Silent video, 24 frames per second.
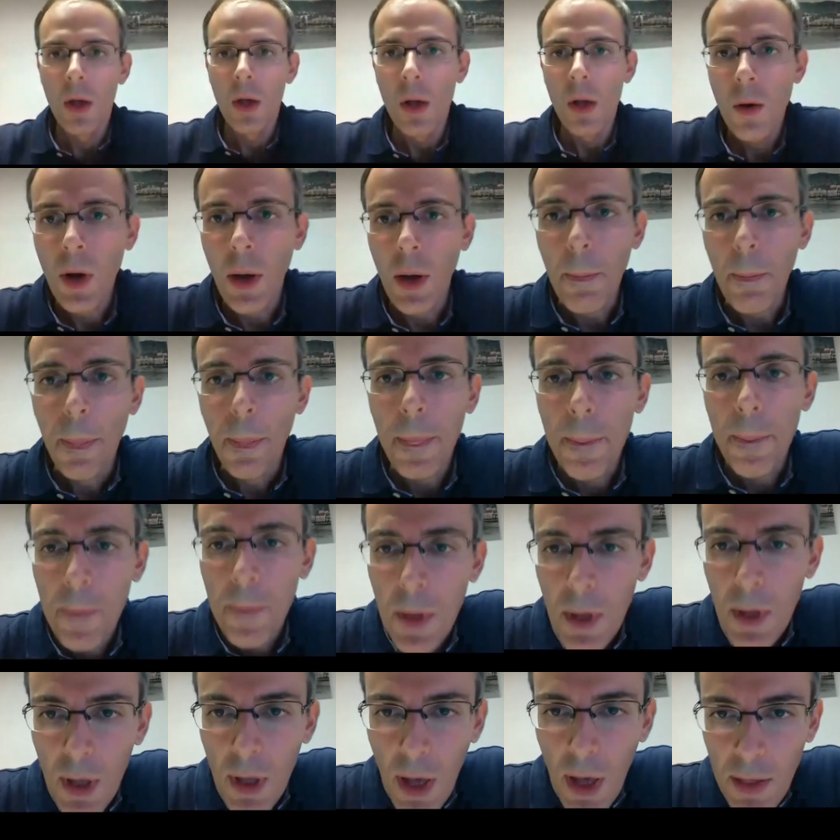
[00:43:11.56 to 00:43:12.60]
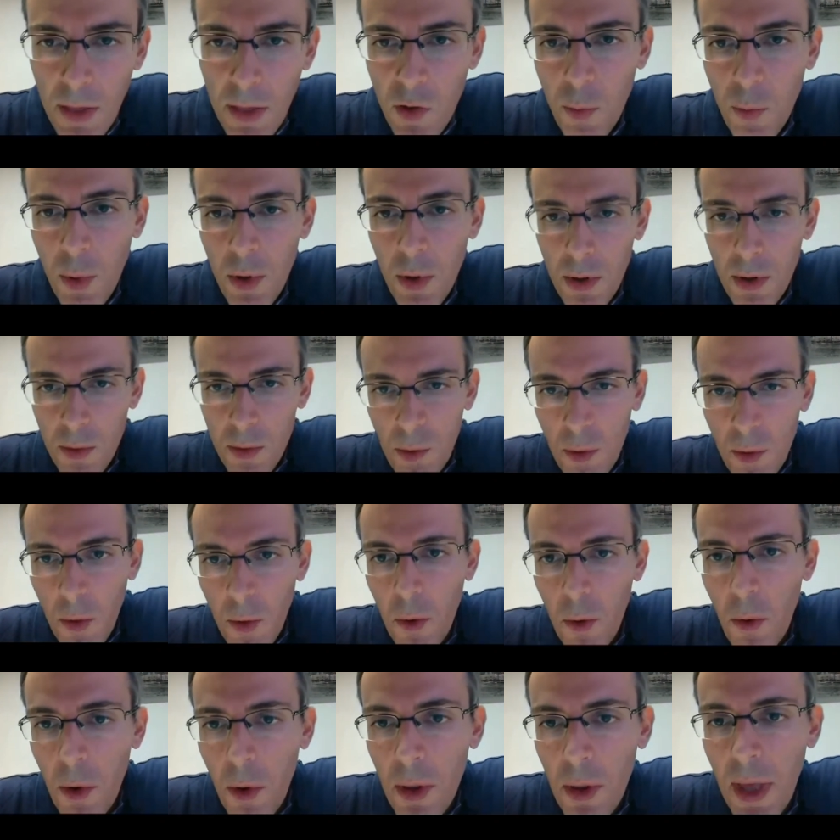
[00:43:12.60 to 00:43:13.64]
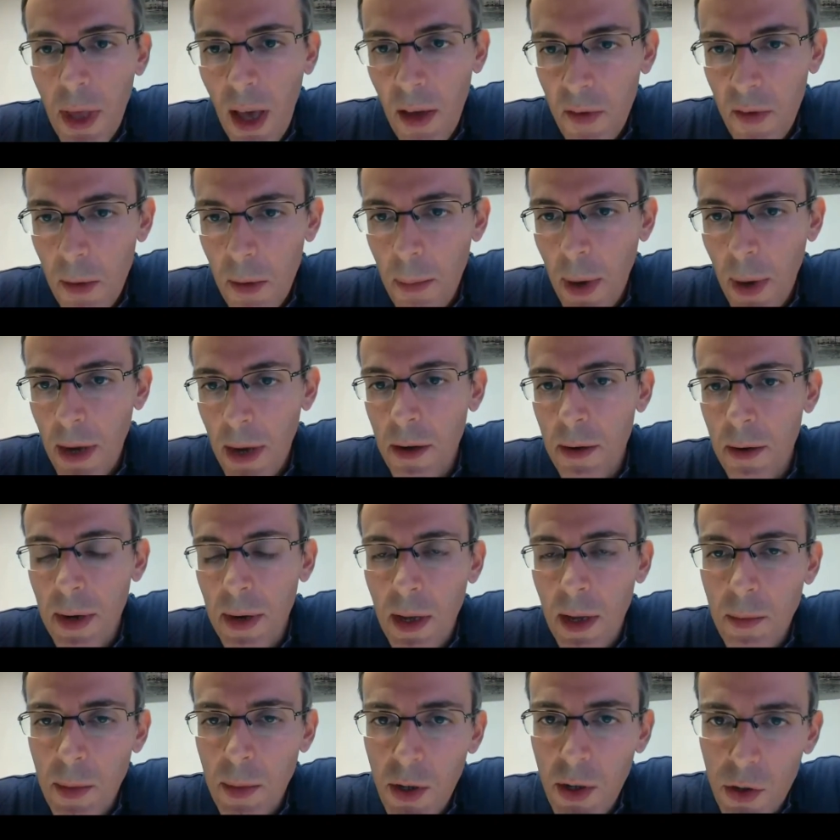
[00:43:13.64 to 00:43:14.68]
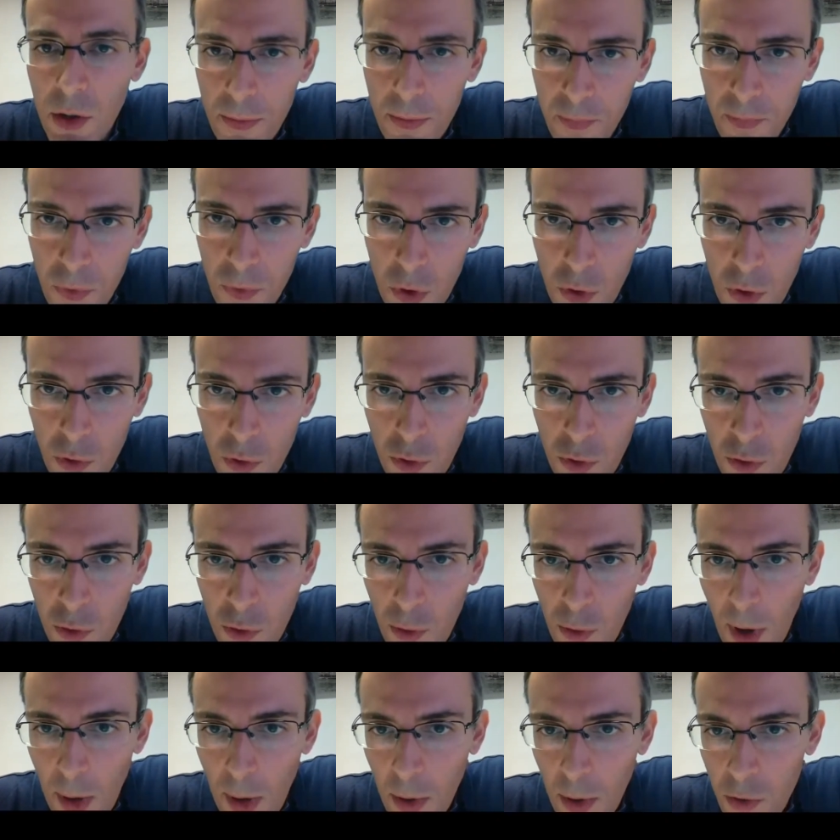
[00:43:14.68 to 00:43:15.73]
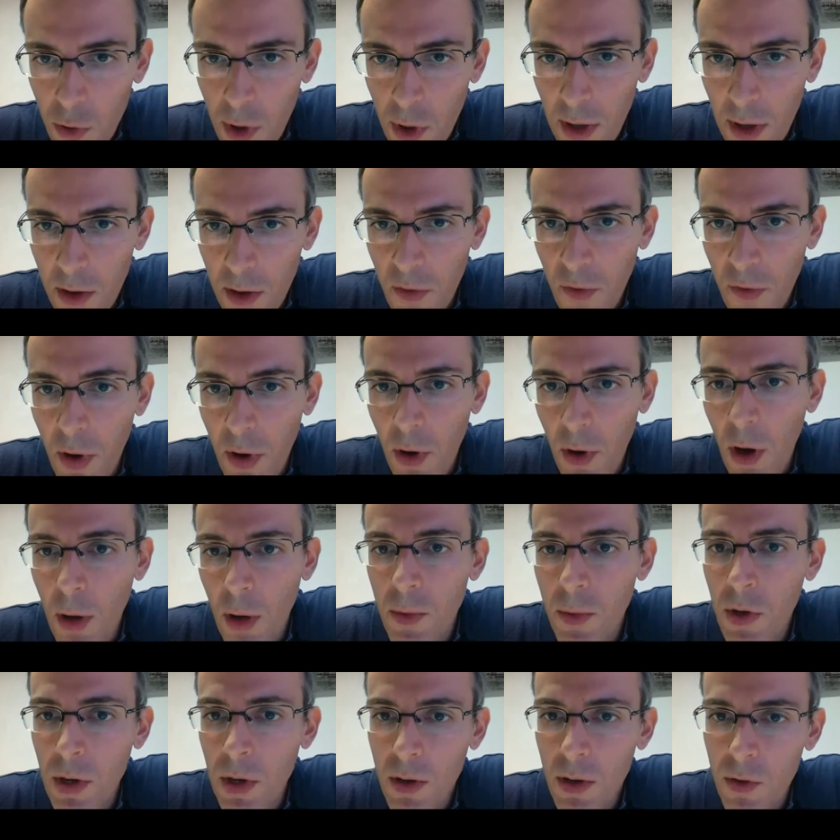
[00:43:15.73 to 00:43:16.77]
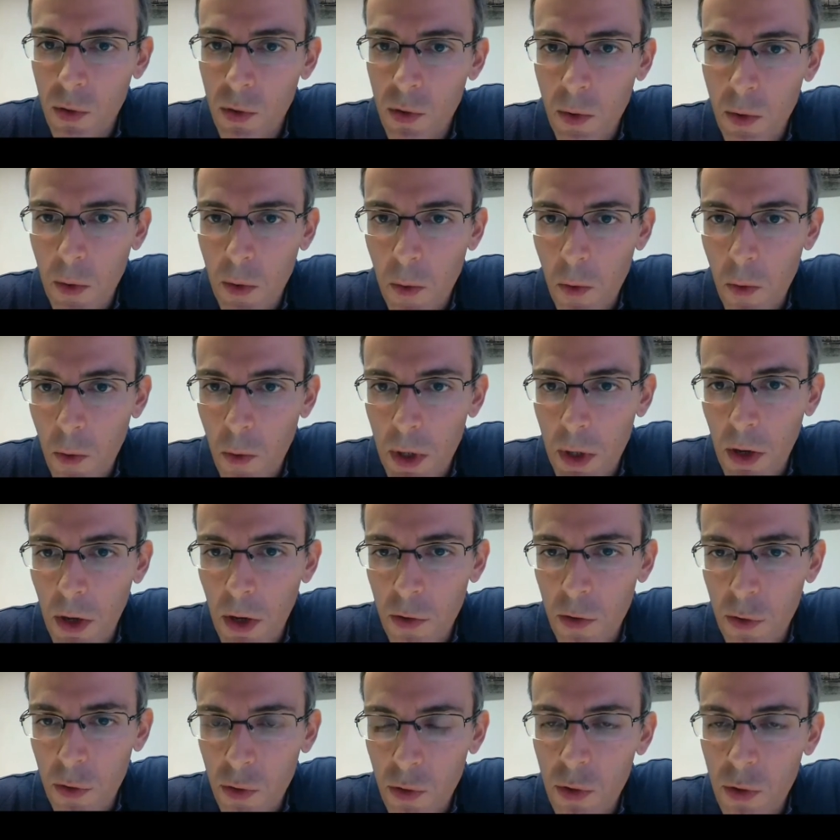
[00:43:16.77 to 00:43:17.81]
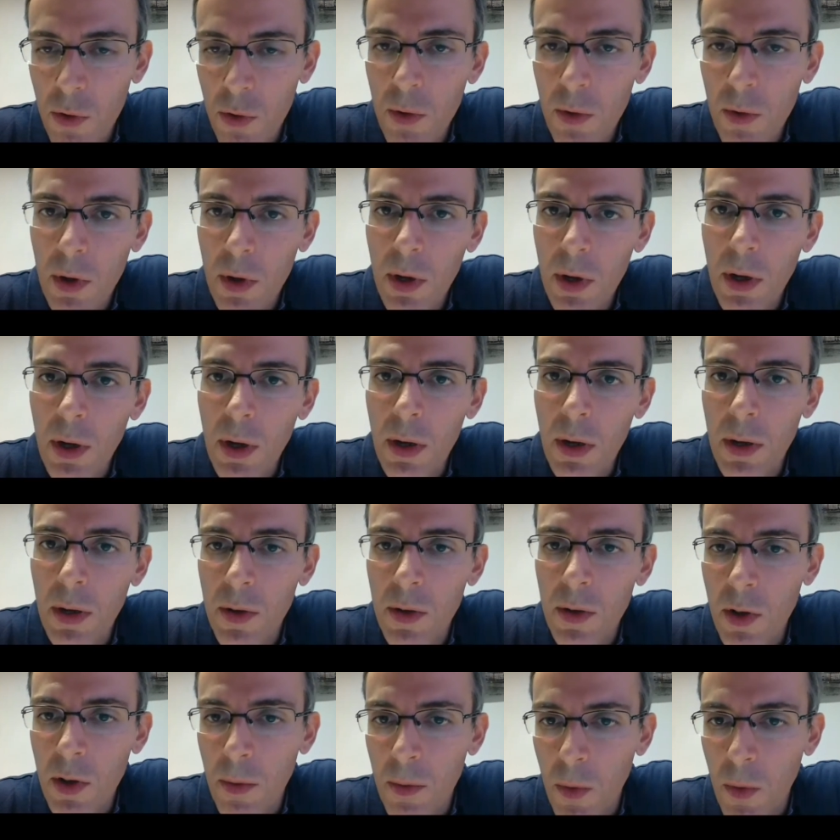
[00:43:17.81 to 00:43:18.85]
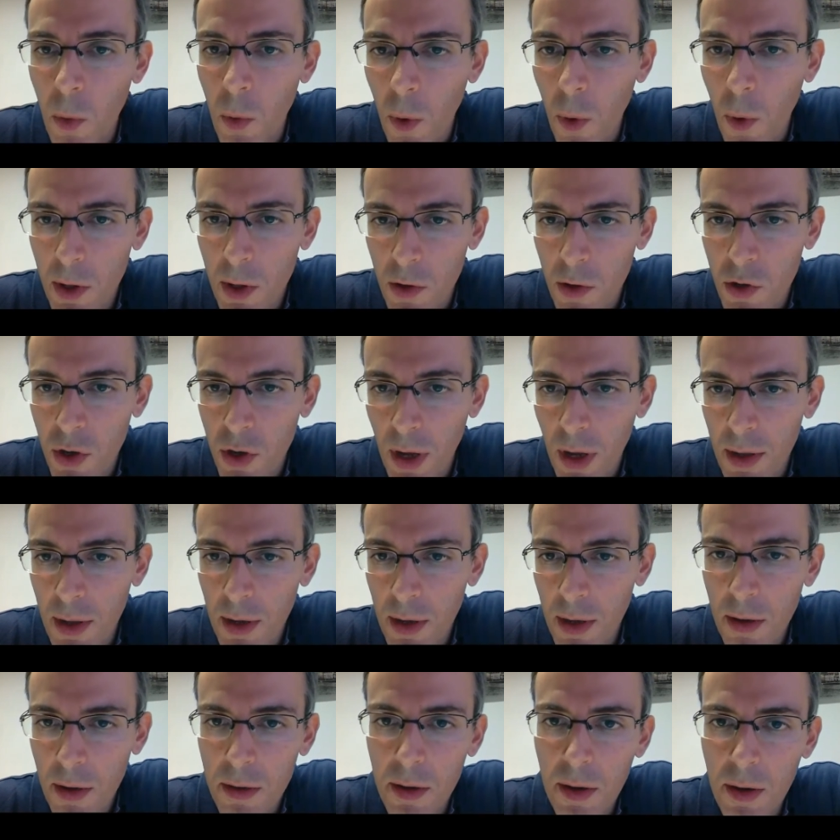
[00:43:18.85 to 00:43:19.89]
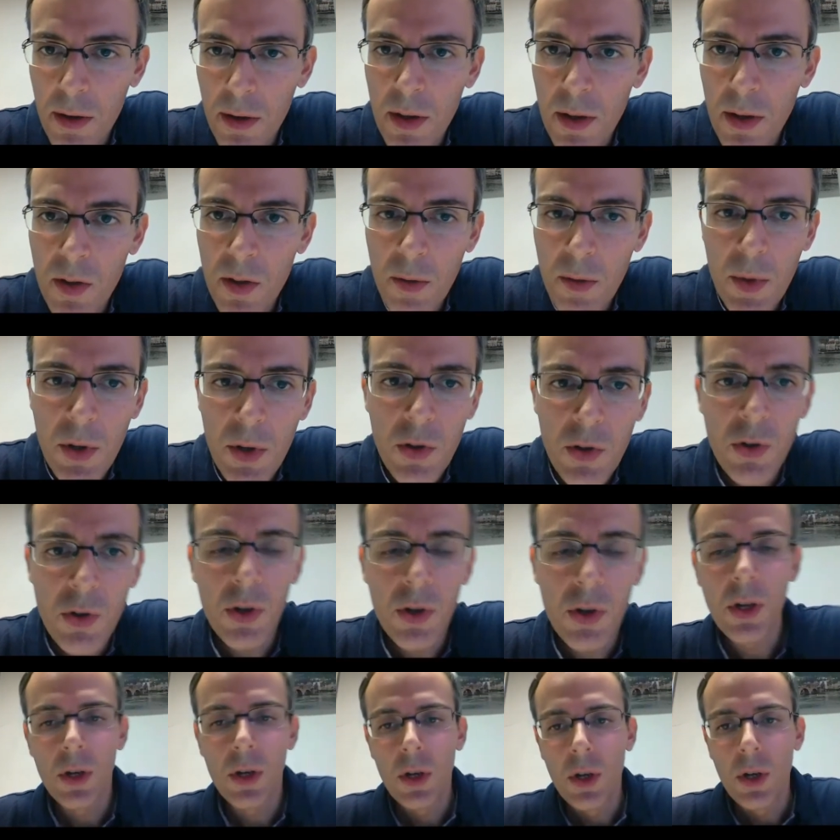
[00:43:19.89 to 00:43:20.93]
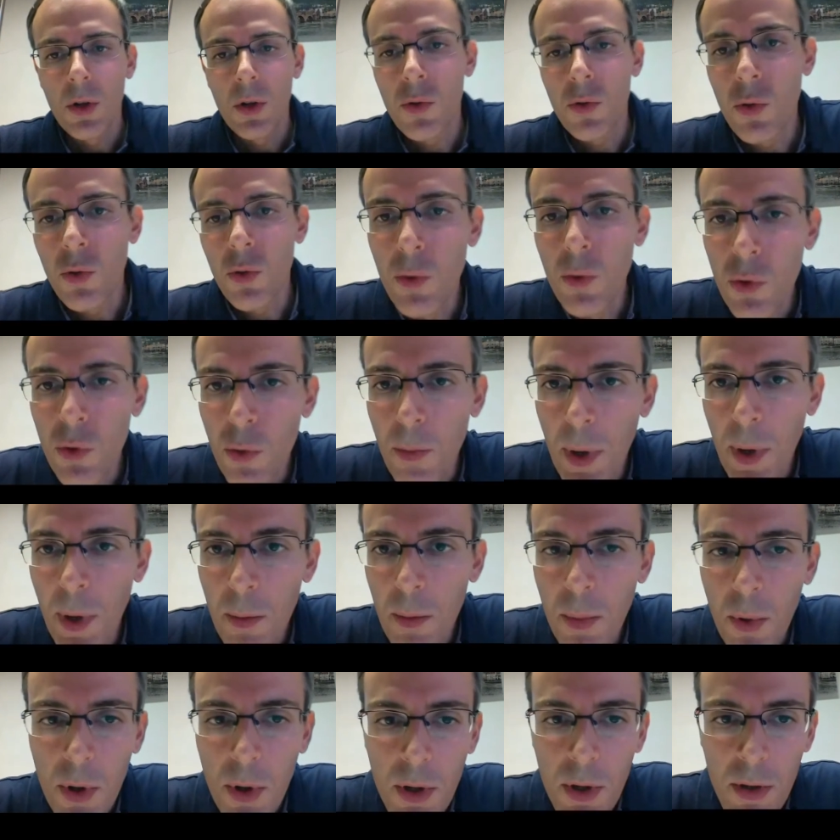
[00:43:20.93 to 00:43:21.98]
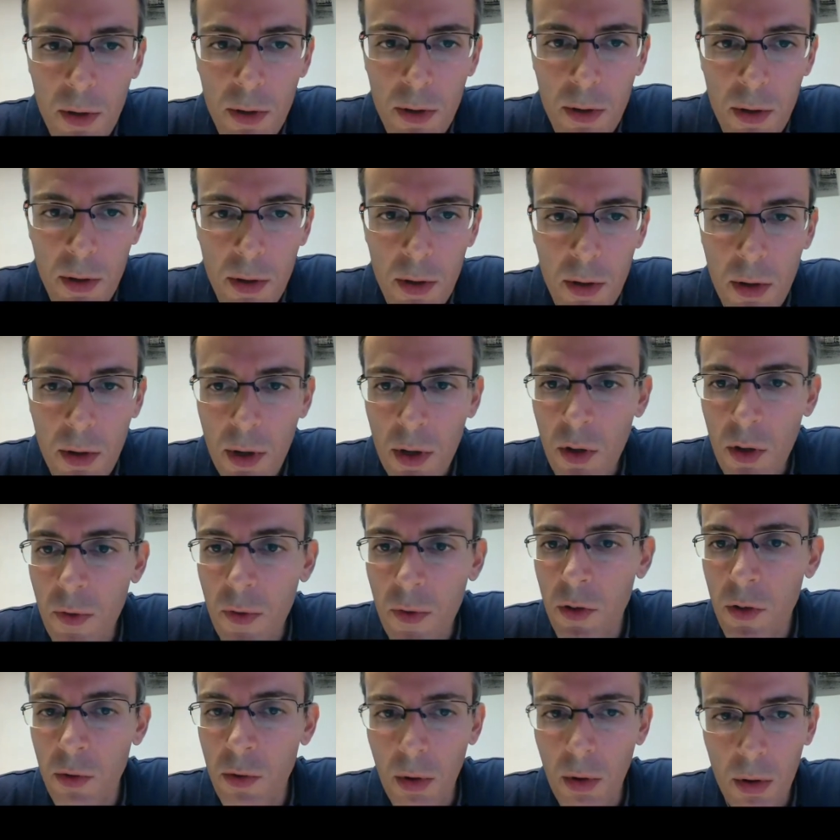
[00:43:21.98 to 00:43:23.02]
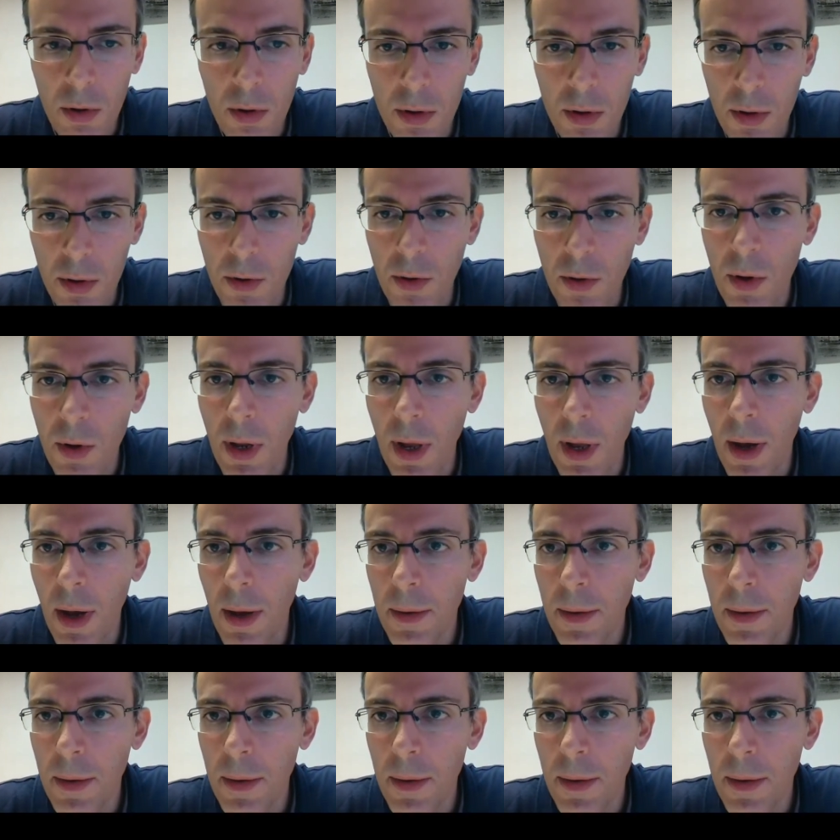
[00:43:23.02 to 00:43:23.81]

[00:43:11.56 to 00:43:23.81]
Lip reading: Okay, at this point we only have a binary image. To be able to identify objects, we need to do some watersheding on this image to pinpoint individual nuclei.